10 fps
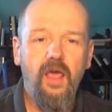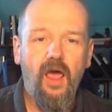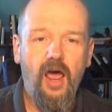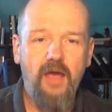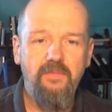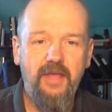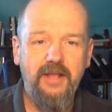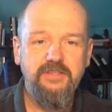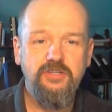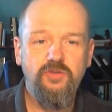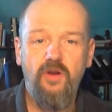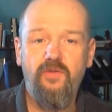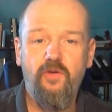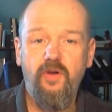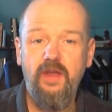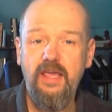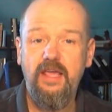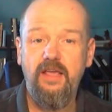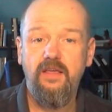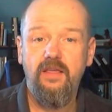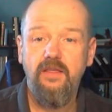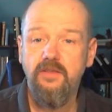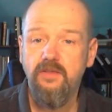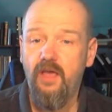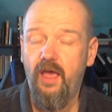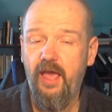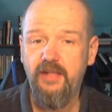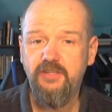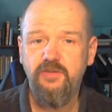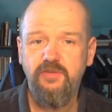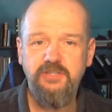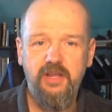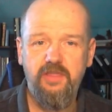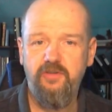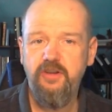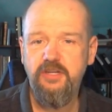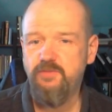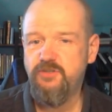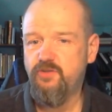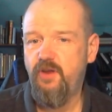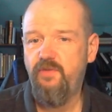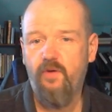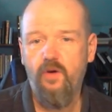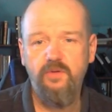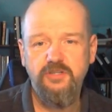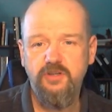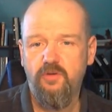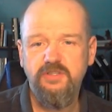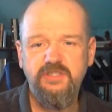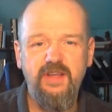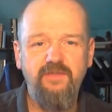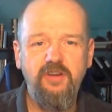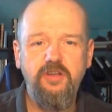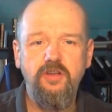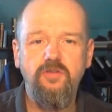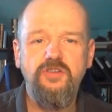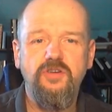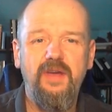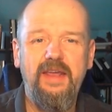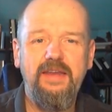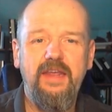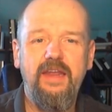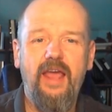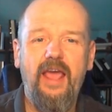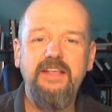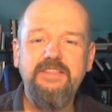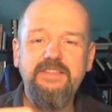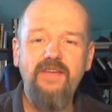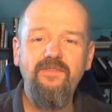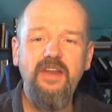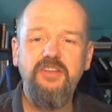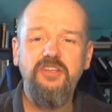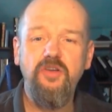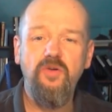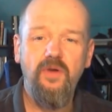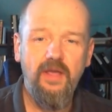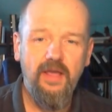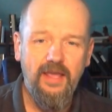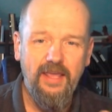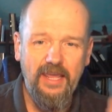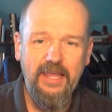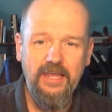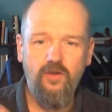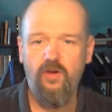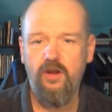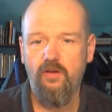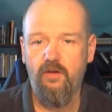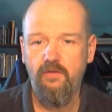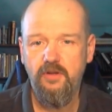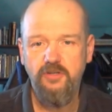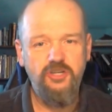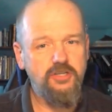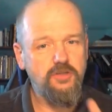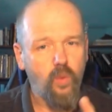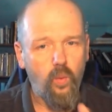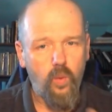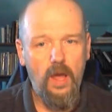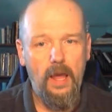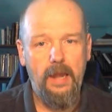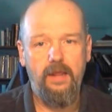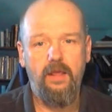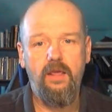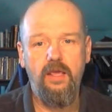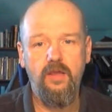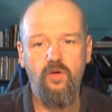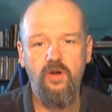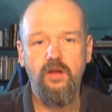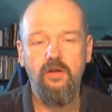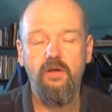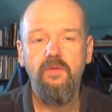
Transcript: That's a 24E. And so we take 3 times 24, which of course is 72. So he did a 72E critical. Just 1 E critical.